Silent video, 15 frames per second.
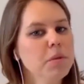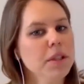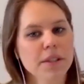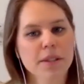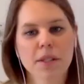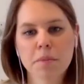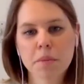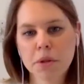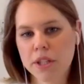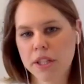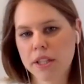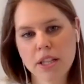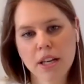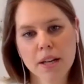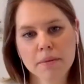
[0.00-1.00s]
What's this
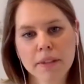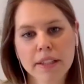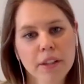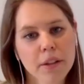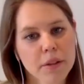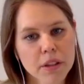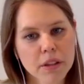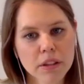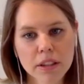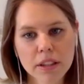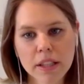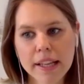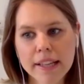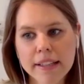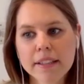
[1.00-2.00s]
project timeline going to look
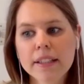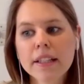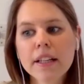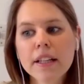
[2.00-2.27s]
like?